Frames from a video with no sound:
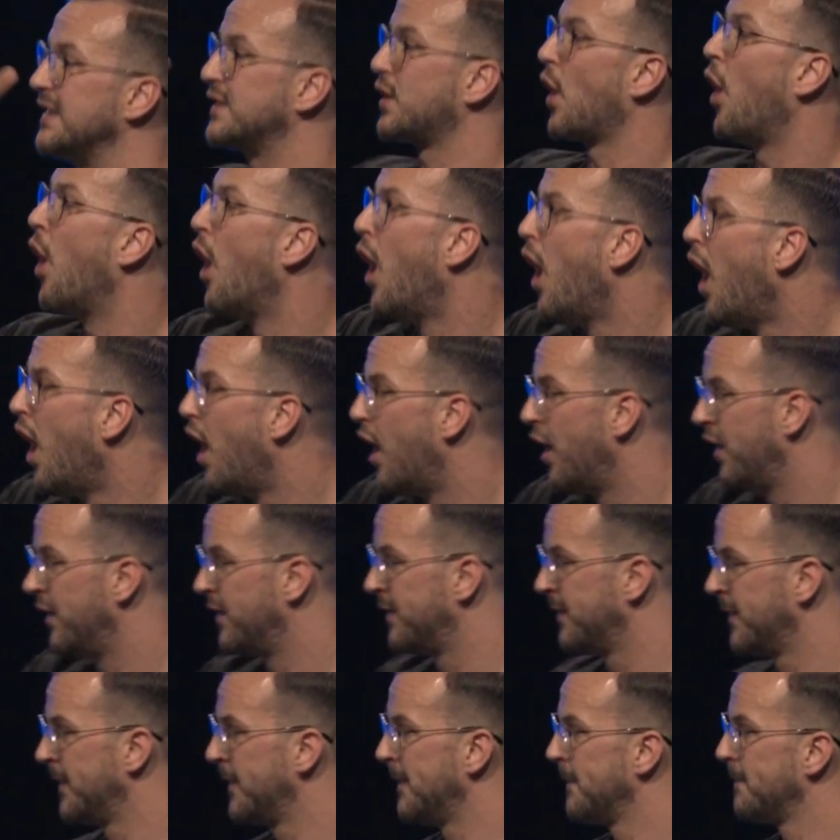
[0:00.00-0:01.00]
she's heard
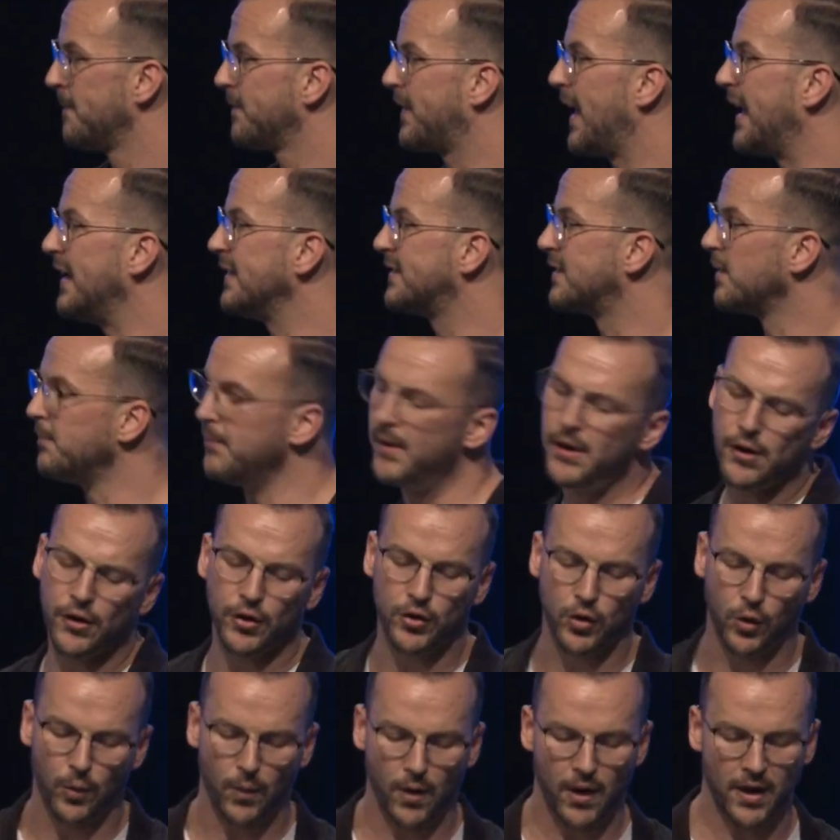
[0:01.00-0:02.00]
that he's a
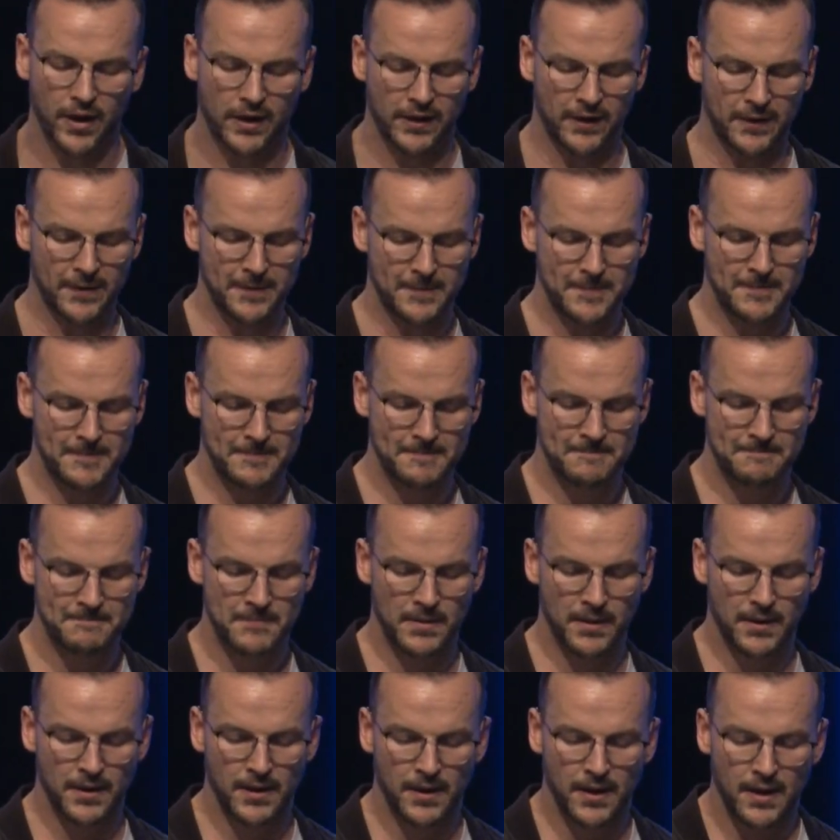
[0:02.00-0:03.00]
miracle worker.
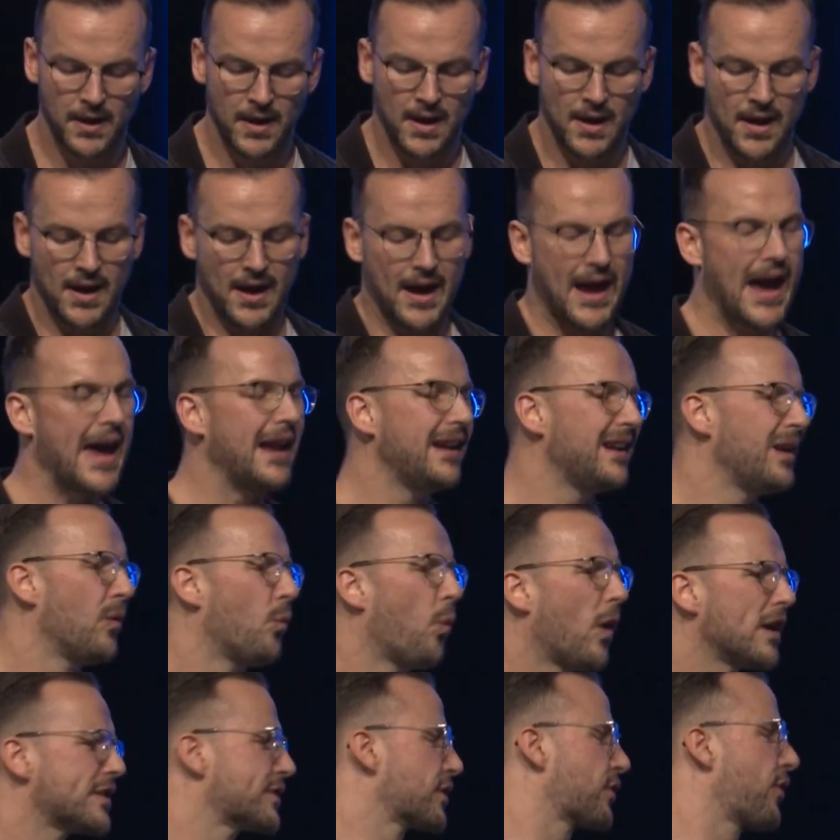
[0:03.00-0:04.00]
And
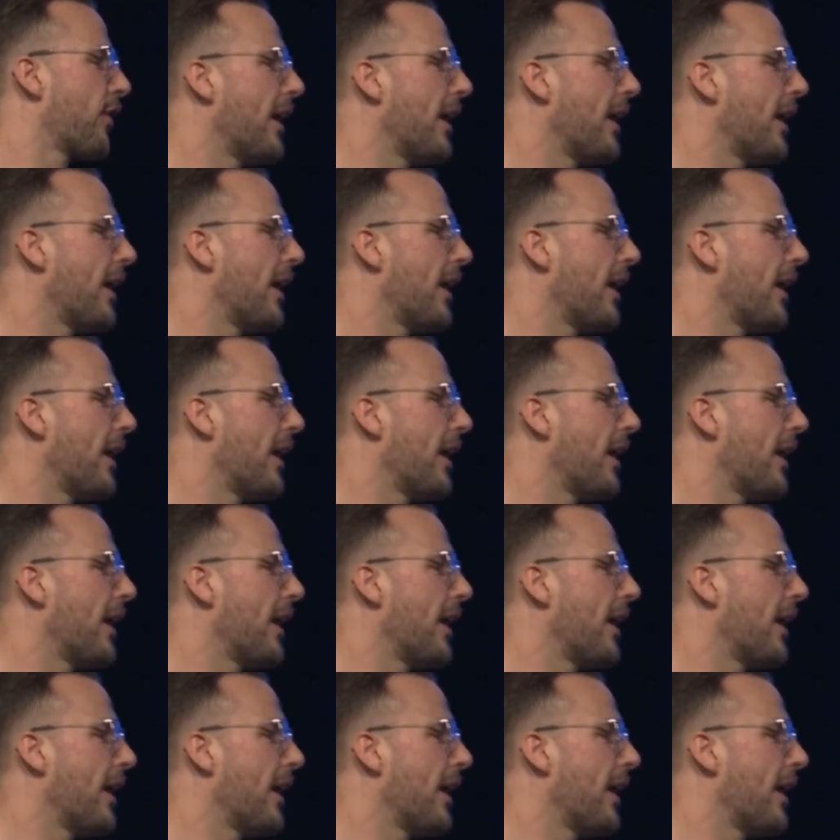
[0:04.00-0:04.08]
what's